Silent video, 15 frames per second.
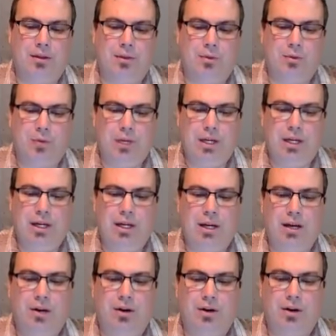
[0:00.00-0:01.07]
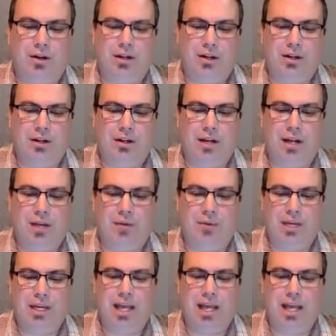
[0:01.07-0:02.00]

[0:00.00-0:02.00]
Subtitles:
We are, and we